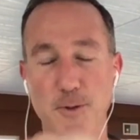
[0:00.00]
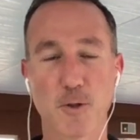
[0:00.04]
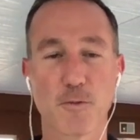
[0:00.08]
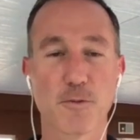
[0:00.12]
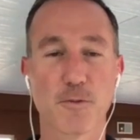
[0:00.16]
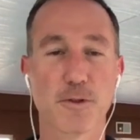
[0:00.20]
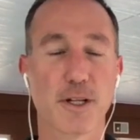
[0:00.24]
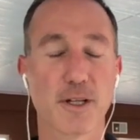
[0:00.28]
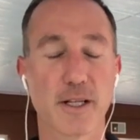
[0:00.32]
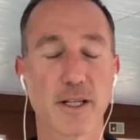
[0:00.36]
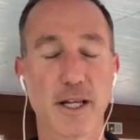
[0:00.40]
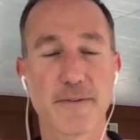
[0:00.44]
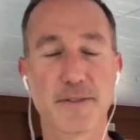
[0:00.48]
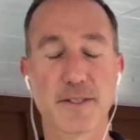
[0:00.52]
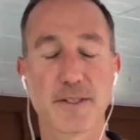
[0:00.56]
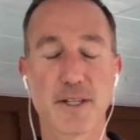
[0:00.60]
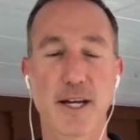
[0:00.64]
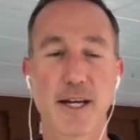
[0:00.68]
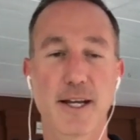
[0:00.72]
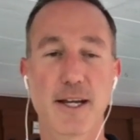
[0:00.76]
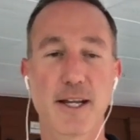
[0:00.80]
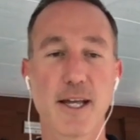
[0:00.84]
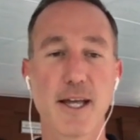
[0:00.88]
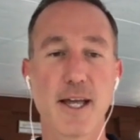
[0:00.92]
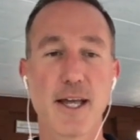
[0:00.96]
over on the left
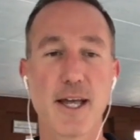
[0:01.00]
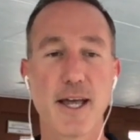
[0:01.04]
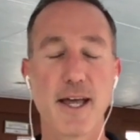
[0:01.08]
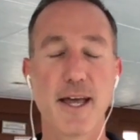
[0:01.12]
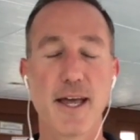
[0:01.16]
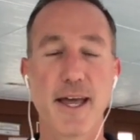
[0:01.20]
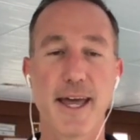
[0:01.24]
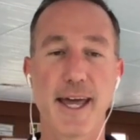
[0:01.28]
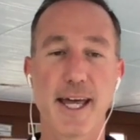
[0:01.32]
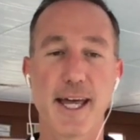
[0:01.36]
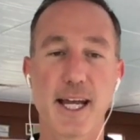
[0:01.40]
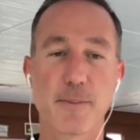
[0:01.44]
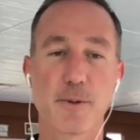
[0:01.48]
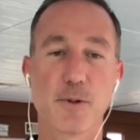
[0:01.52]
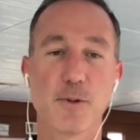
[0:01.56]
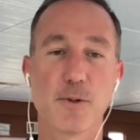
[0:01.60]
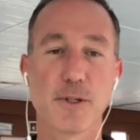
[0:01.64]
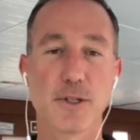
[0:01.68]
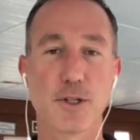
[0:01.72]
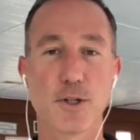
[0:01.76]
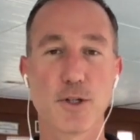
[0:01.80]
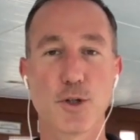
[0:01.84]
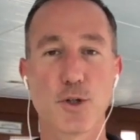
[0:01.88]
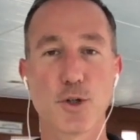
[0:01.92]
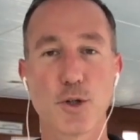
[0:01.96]
side, and I'm
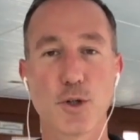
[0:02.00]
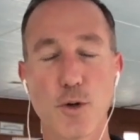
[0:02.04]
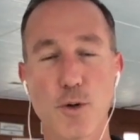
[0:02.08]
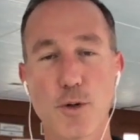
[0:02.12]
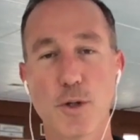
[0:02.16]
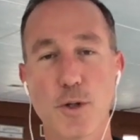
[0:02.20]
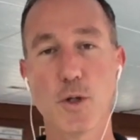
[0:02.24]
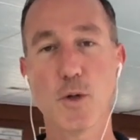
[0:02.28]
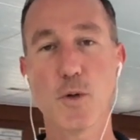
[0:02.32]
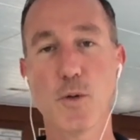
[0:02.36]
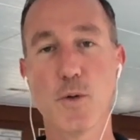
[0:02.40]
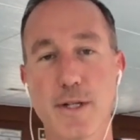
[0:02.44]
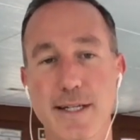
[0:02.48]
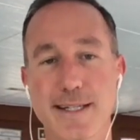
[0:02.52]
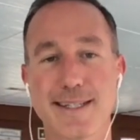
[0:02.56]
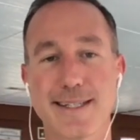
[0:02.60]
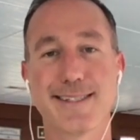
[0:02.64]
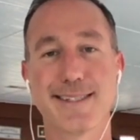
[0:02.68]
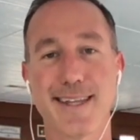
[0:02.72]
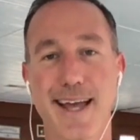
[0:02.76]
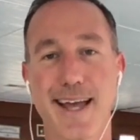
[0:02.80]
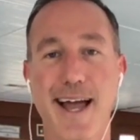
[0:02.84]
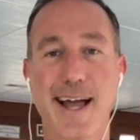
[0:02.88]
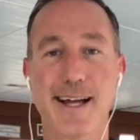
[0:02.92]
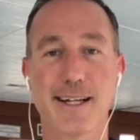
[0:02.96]
going to show you
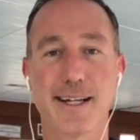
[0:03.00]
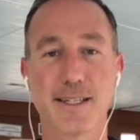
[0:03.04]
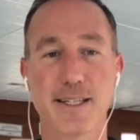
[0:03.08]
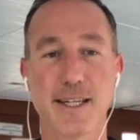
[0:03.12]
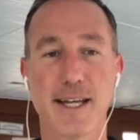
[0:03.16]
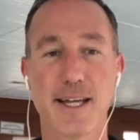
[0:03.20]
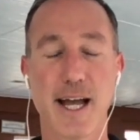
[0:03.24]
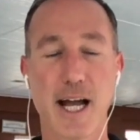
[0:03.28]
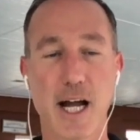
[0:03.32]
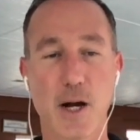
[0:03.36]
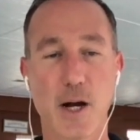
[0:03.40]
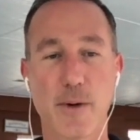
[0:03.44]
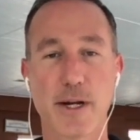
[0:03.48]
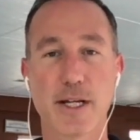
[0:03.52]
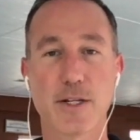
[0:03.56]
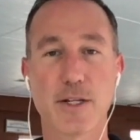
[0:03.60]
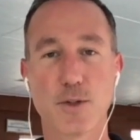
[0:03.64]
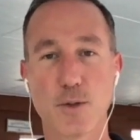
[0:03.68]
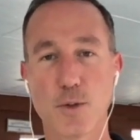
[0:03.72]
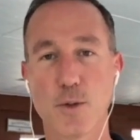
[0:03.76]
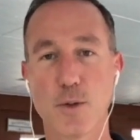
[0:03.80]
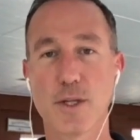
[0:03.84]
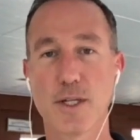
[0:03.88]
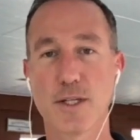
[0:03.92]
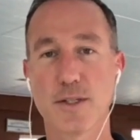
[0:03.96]
exactly how I
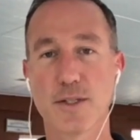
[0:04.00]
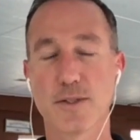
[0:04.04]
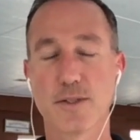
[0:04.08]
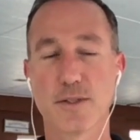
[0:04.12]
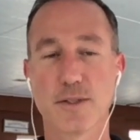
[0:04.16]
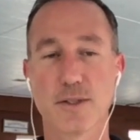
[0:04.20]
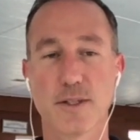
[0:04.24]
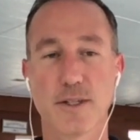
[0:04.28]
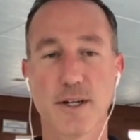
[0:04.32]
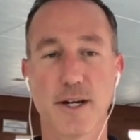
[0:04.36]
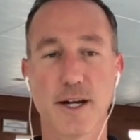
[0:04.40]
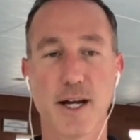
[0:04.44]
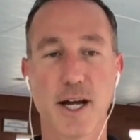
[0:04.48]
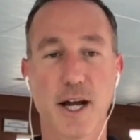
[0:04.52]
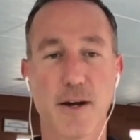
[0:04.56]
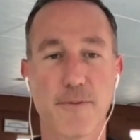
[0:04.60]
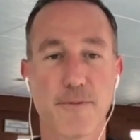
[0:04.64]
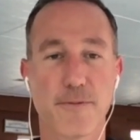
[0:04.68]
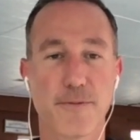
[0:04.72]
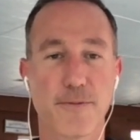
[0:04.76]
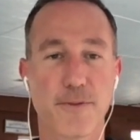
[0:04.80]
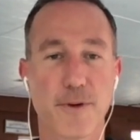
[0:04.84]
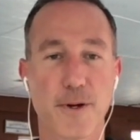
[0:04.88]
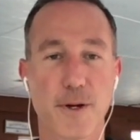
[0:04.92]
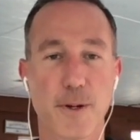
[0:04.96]
do this uh,
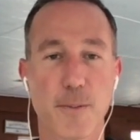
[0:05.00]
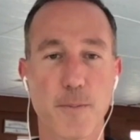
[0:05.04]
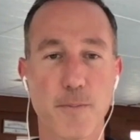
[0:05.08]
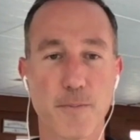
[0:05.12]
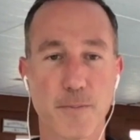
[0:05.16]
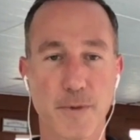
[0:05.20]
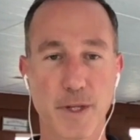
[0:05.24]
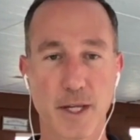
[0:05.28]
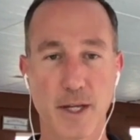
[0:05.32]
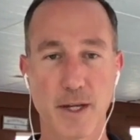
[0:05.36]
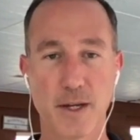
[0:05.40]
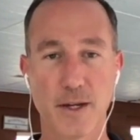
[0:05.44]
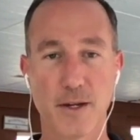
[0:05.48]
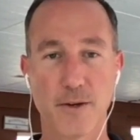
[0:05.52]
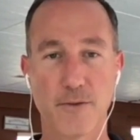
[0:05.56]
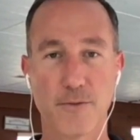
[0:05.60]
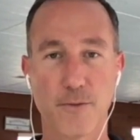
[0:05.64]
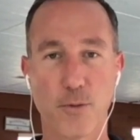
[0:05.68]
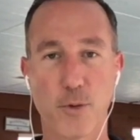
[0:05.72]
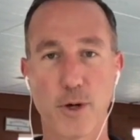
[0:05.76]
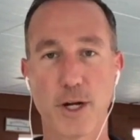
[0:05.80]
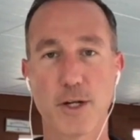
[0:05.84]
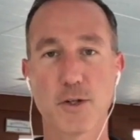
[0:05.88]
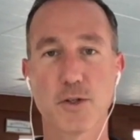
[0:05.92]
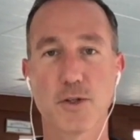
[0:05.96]
from
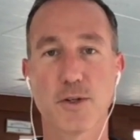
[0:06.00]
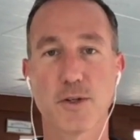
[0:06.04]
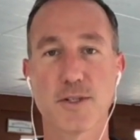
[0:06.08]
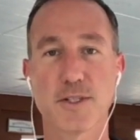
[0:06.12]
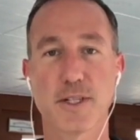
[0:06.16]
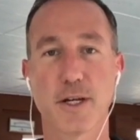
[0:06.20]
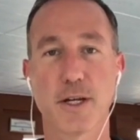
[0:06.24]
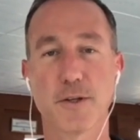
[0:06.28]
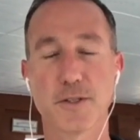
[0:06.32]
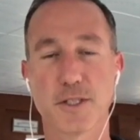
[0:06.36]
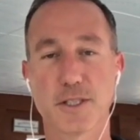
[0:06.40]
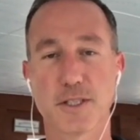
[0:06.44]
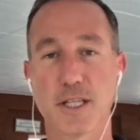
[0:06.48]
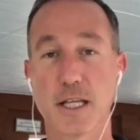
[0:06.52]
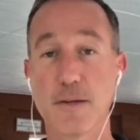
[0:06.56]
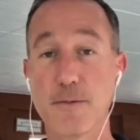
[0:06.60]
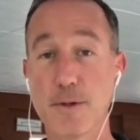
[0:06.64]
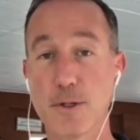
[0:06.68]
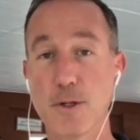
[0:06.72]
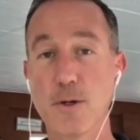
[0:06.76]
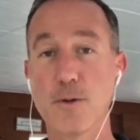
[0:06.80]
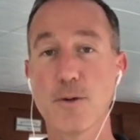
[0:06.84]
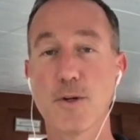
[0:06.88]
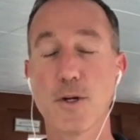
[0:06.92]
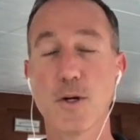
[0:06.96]
Voyager to Celsius. If
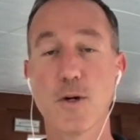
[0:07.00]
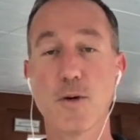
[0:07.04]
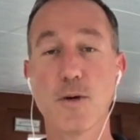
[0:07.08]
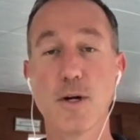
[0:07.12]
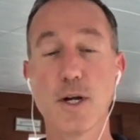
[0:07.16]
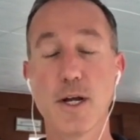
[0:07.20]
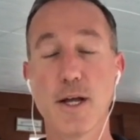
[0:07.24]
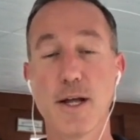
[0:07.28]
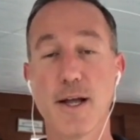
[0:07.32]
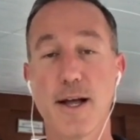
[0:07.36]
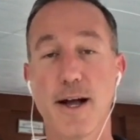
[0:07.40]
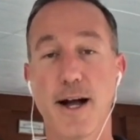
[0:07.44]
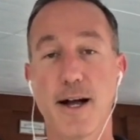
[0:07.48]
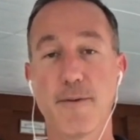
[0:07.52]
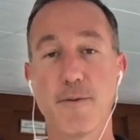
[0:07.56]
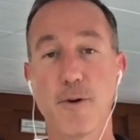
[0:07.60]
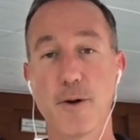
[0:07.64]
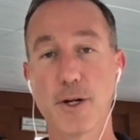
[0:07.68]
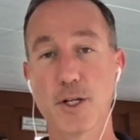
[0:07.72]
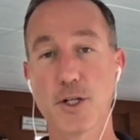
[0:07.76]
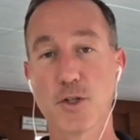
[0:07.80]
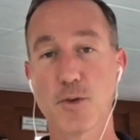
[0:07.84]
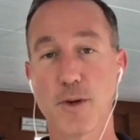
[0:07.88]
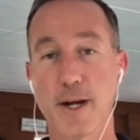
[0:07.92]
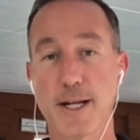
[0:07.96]
you don't know, I've
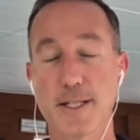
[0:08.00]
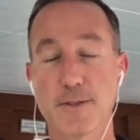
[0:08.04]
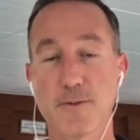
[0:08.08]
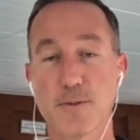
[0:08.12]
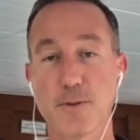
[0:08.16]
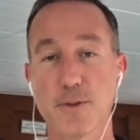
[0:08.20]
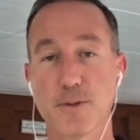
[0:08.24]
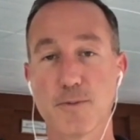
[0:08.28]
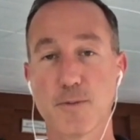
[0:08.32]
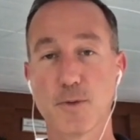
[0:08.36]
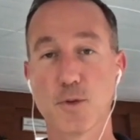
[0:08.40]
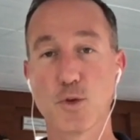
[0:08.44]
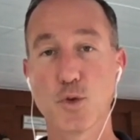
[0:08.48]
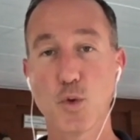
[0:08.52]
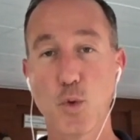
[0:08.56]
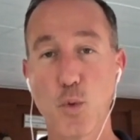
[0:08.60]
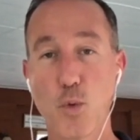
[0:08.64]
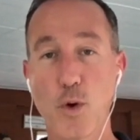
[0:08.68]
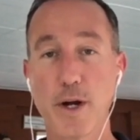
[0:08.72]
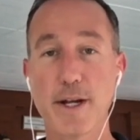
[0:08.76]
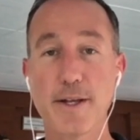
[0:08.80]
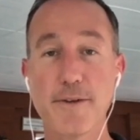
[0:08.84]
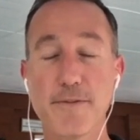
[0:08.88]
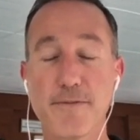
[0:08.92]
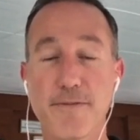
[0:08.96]
already transferred
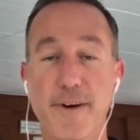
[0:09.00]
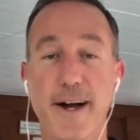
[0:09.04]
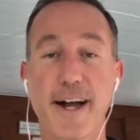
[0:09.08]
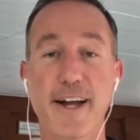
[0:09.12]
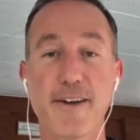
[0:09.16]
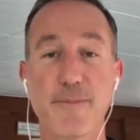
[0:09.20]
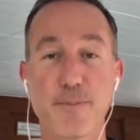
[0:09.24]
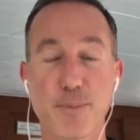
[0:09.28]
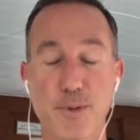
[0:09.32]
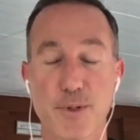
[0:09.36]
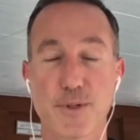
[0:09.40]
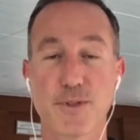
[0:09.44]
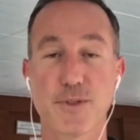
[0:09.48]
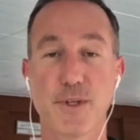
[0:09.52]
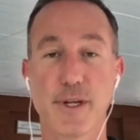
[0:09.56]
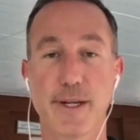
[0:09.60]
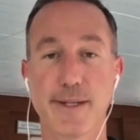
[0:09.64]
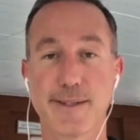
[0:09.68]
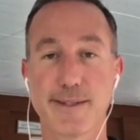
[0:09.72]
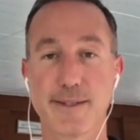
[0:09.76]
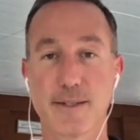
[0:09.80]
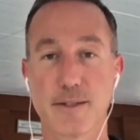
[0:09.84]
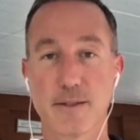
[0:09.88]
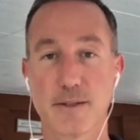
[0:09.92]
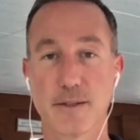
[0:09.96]

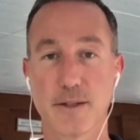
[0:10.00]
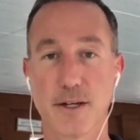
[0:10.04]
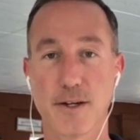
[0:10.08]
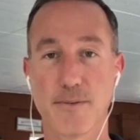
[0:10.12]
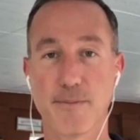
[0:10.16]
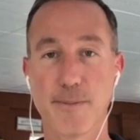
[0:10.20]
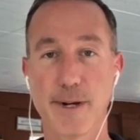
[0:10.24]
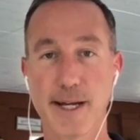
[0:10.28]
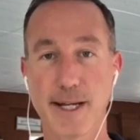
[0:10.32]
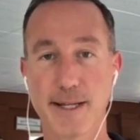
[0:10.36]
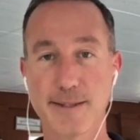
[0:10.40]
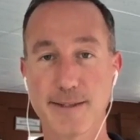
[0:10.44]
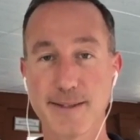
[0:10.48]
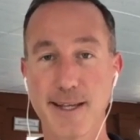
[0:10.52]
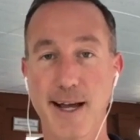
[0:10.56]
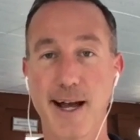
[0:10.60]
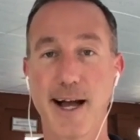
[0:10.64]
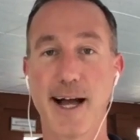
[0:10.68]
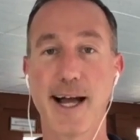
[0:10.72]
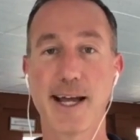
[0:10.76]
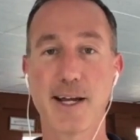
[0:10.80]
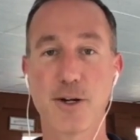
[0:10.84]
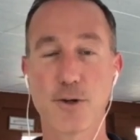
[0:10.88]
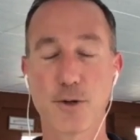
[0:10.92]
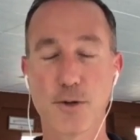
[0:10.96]
25% of my
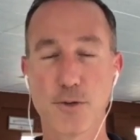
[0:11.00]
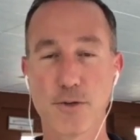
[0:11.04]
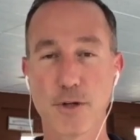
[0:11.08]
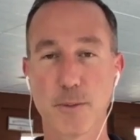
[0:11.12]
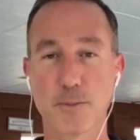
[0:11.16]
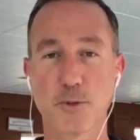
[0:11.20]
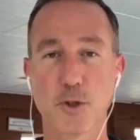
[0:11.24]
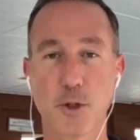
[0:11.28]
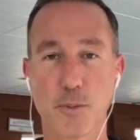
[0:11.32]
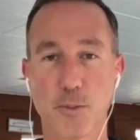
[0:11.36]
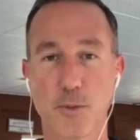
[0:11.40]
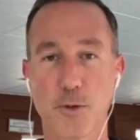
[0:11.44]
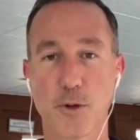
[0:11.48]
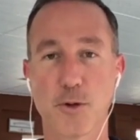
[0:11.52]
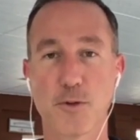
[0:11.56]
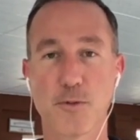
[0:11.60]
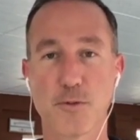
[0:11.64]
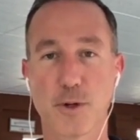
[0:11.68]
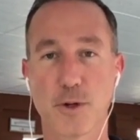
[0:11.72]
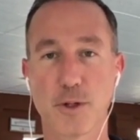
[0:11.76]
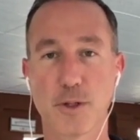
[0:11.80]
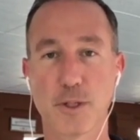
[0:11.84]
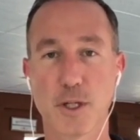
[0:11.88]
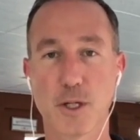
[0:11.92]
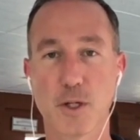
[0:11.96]
entire crypto
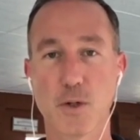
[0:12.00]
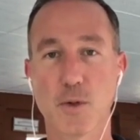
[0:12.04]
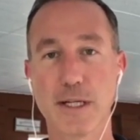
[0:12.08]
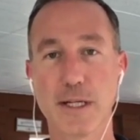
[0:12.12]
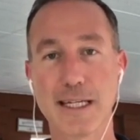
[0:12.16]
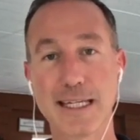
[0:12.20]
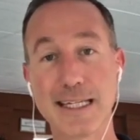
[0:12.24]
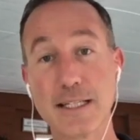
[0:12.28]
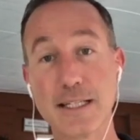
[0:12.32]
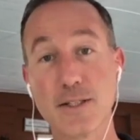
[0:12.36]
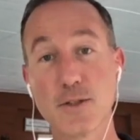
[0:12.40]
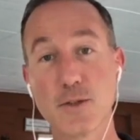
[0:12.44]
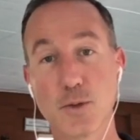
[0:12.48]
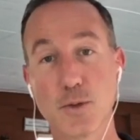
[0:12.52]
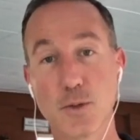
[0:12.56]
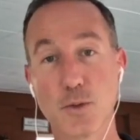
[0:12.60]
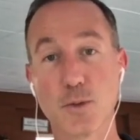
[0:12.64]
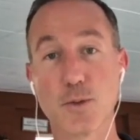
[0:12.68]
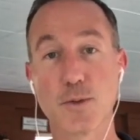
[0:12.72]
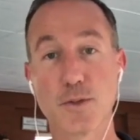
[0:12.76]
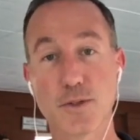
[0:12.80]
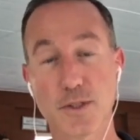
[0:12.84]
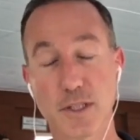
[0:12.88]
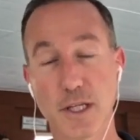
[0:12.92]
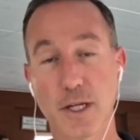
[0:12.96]
portfolio
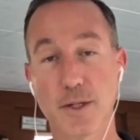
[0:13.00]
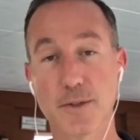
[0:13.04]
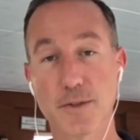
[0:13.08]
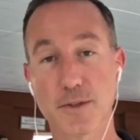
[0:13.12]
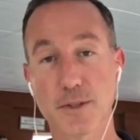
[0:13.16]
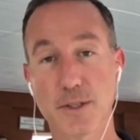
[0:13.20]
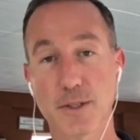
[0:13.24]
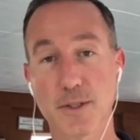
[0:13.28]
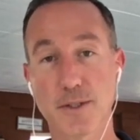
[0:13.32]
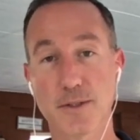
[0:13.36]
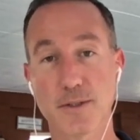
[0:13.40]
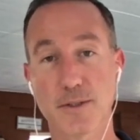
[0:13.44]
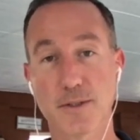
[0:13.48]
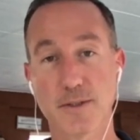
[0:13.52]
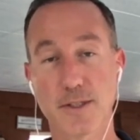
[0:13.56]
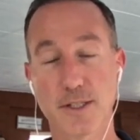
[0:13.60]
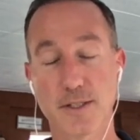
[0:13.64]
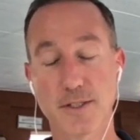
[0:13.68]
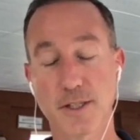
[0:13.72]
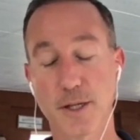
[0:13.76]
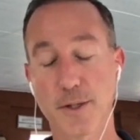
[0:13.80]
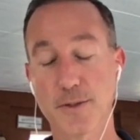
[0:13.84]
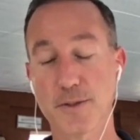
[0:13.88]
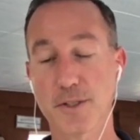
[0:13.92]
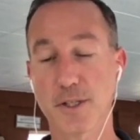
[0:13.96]
into Celsius, the
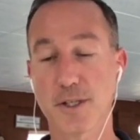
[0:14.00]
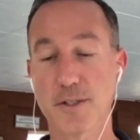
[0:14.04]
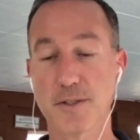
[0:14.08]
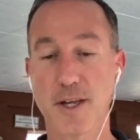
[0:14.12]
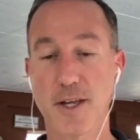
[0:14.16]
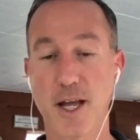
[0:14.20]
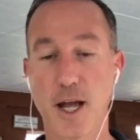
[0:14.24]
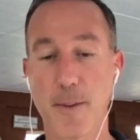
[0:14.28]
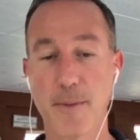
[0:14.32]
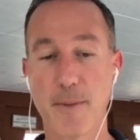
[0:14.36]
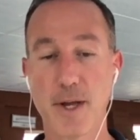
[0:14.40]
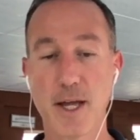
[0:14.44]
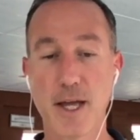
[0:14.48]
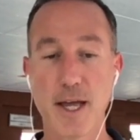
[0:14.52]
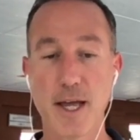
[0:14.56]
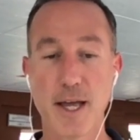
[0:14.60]
Celsius app.